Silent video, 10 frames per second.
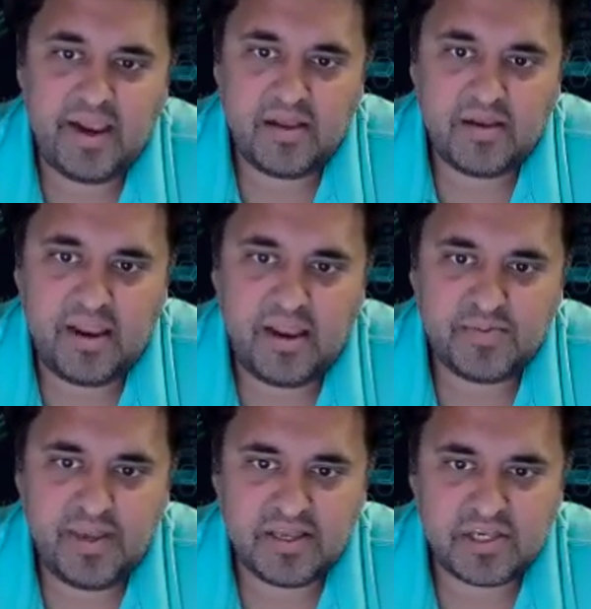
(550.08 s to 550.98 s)
and
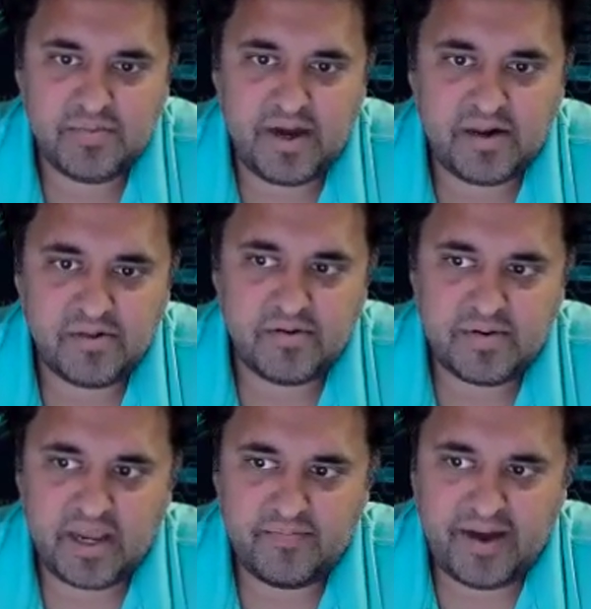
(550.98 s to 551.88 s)
SPSS
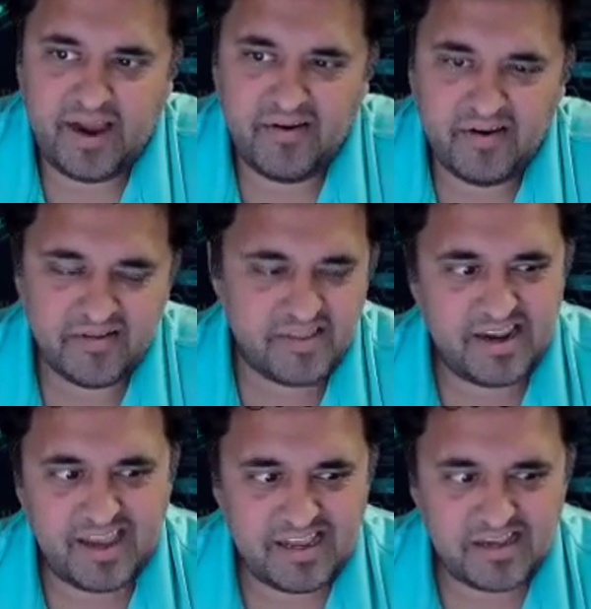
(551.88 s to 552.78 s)
modeler kind of pioneered it in the
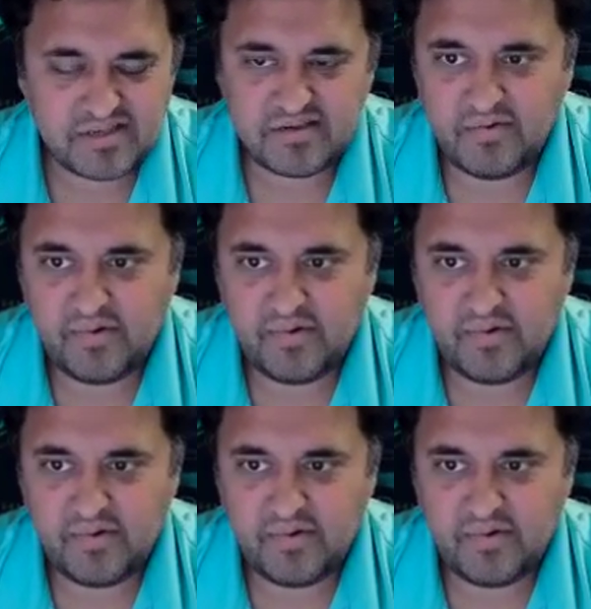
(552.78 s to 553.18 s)
90s,